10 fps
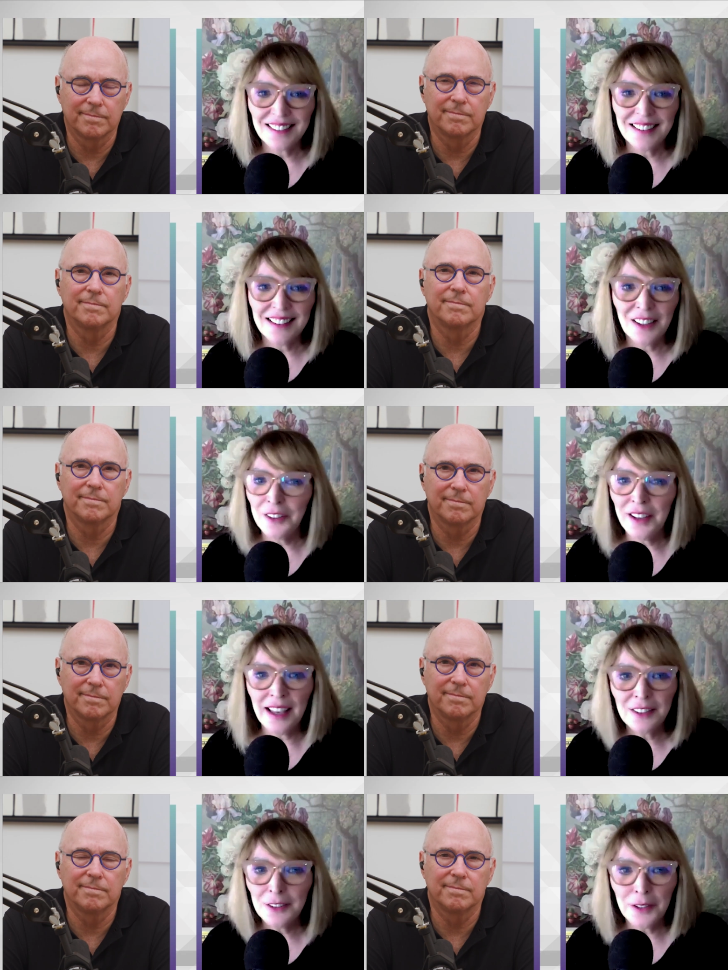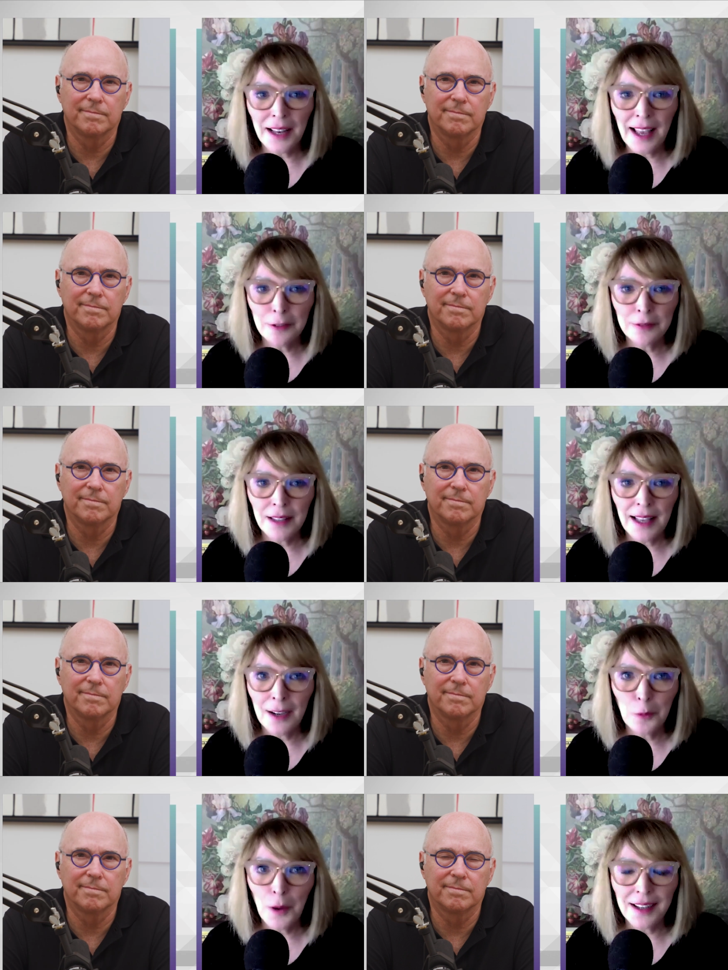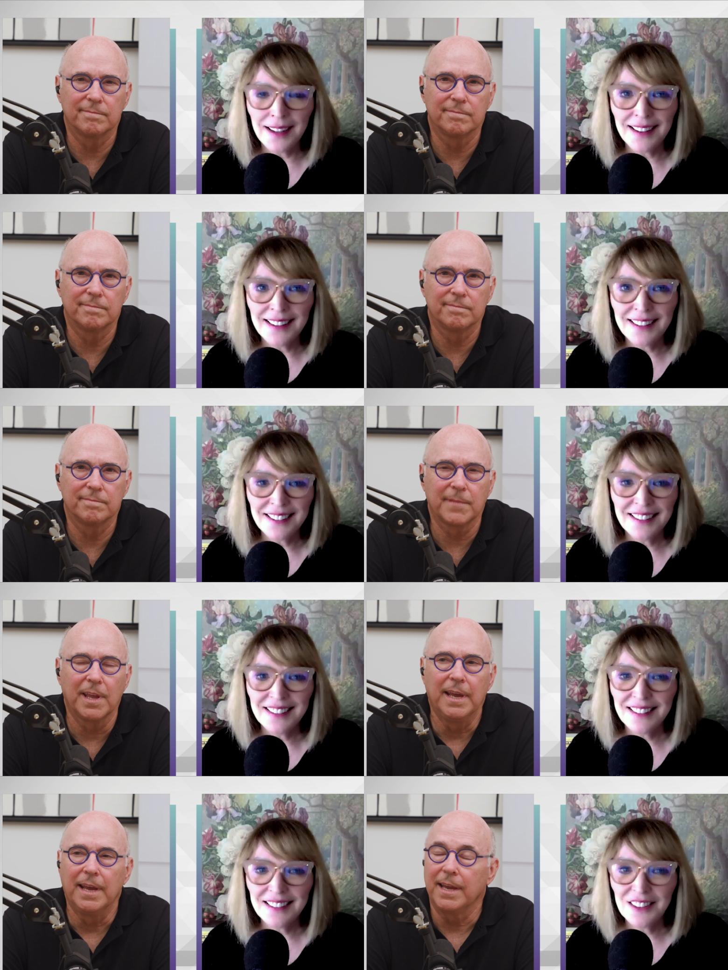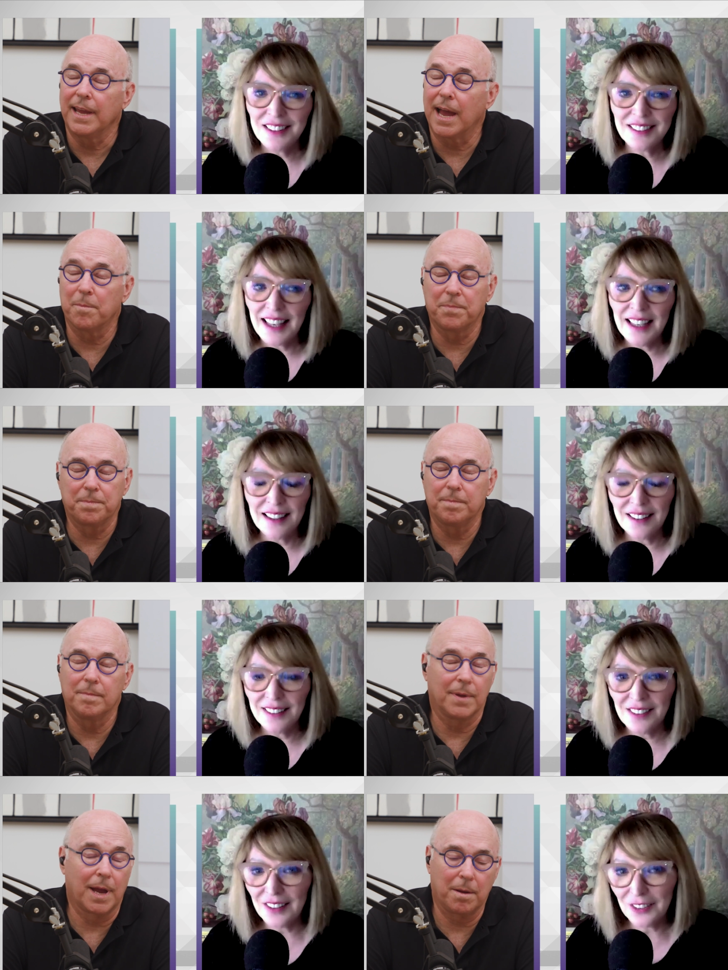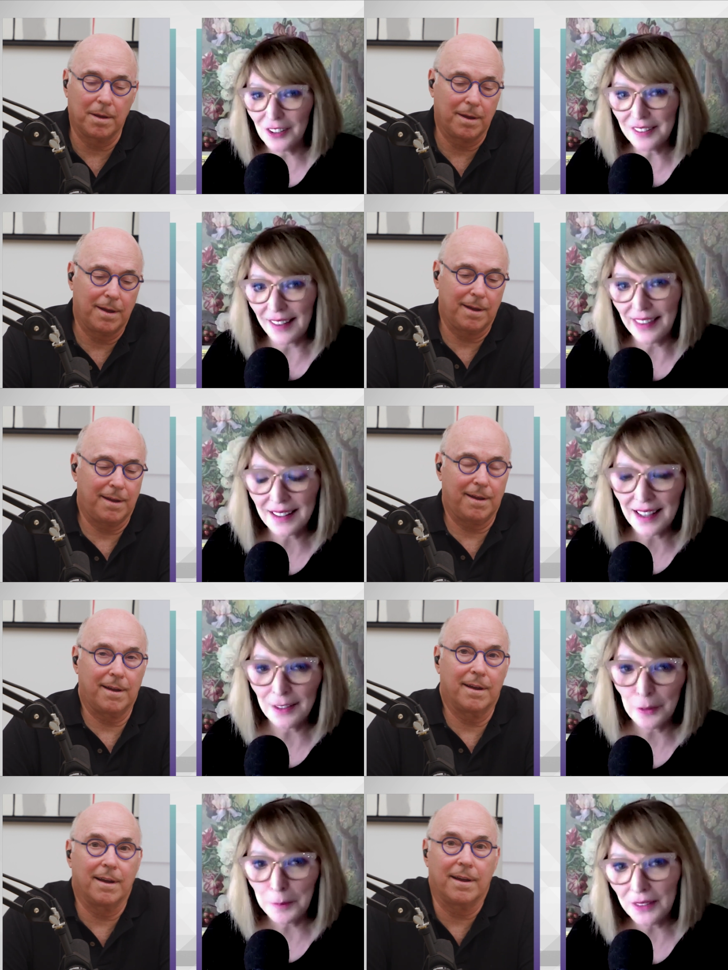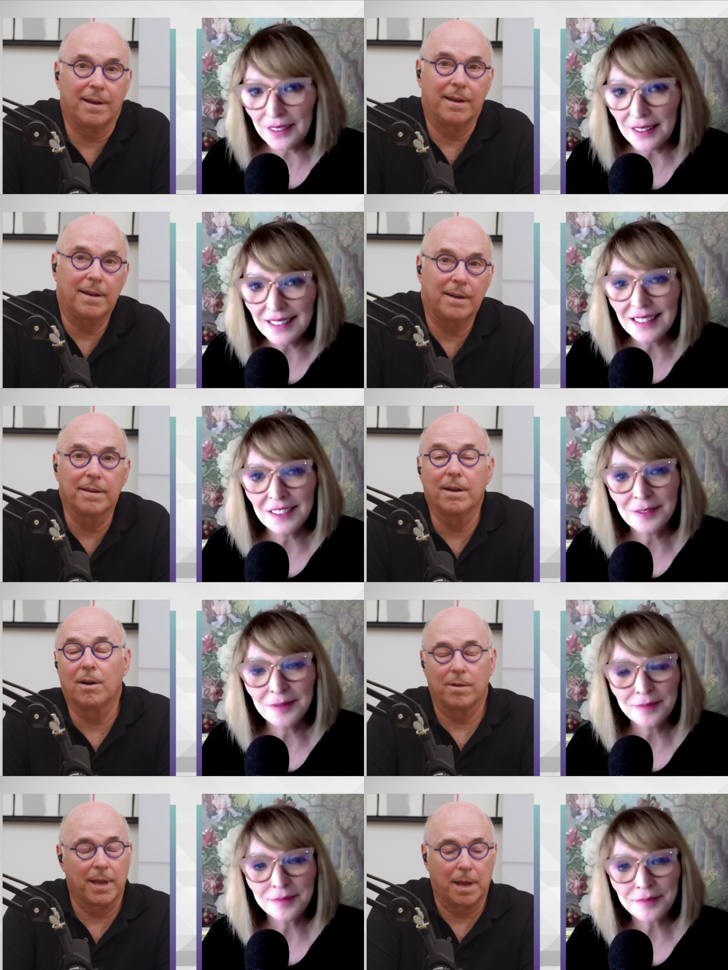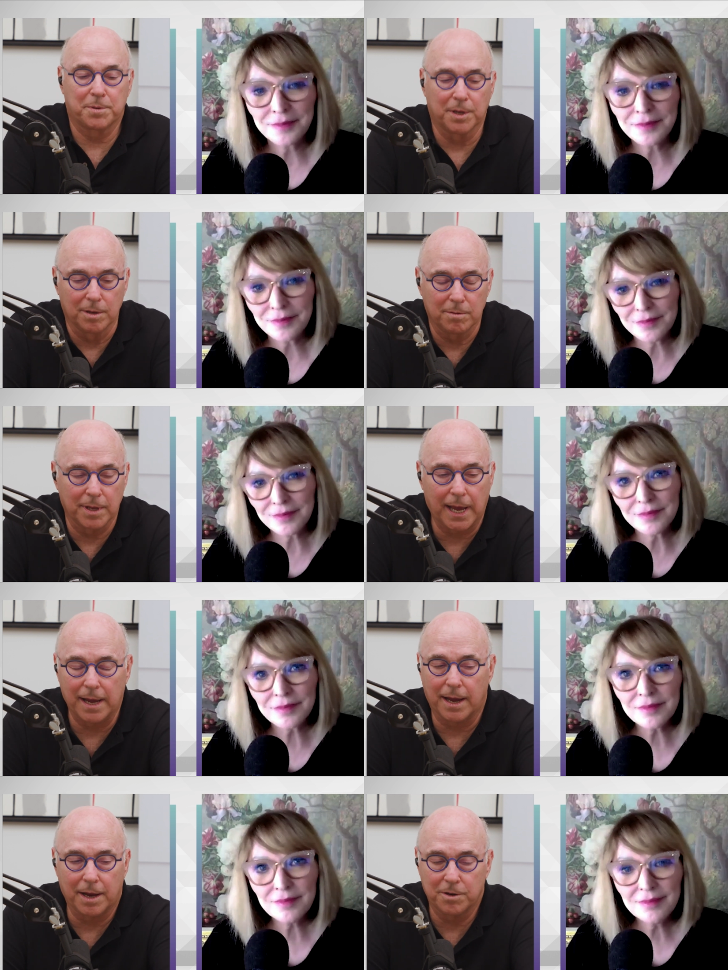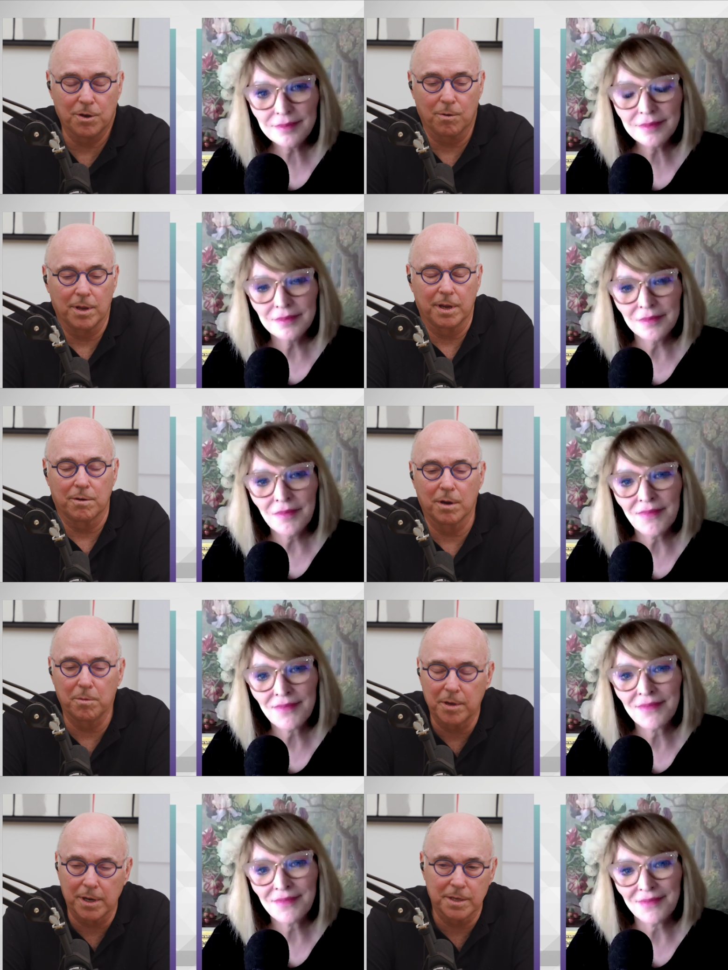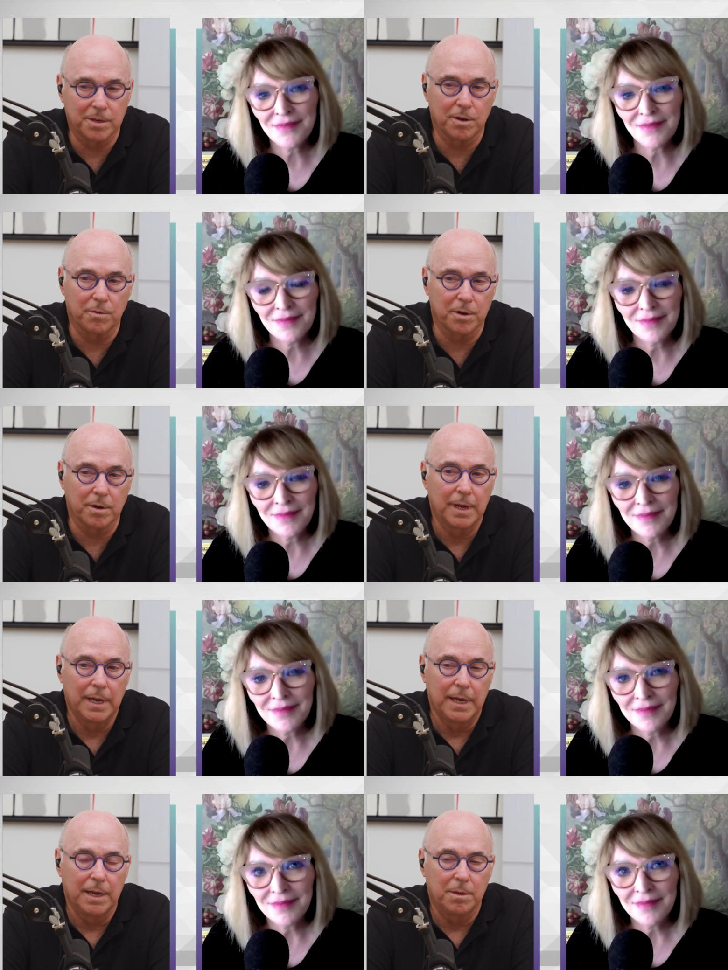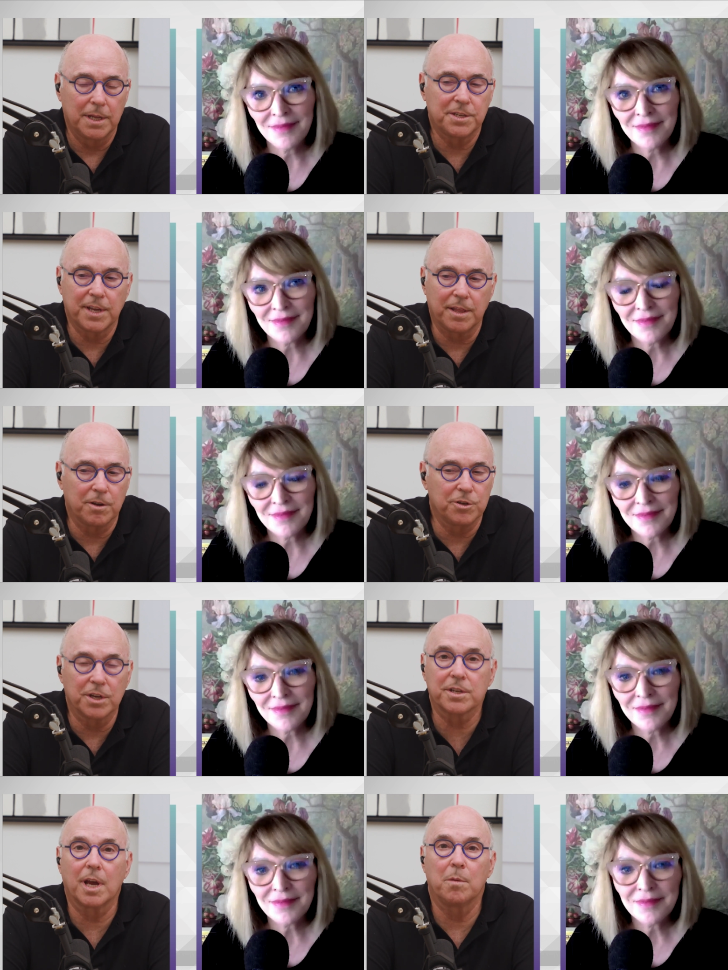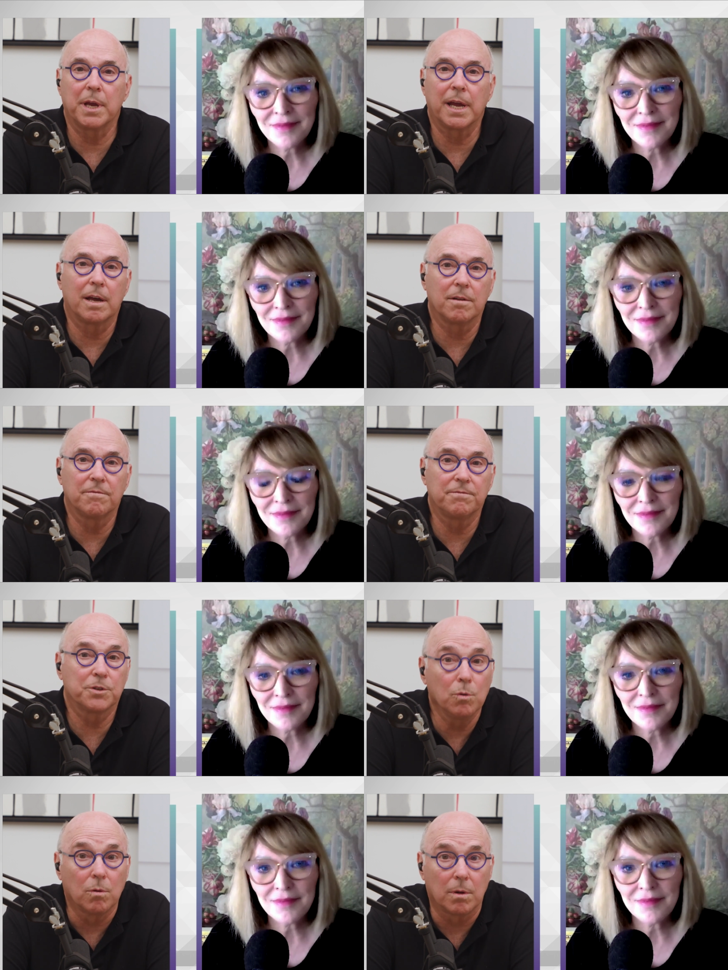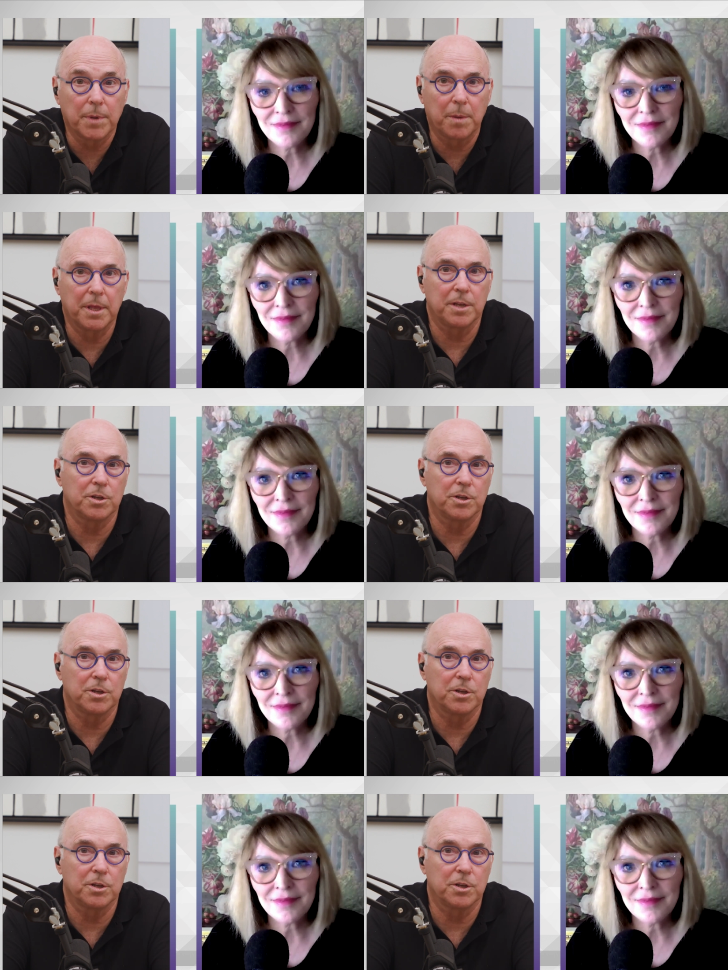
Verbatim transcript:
Speaker 1: you know you can't do it half halfway you just can't yeah, it's it's just I, not that kind of a business
Speaker 2: oh absolutely i, I totally agree with you because you know they're let's say they're just coming out of school maybe they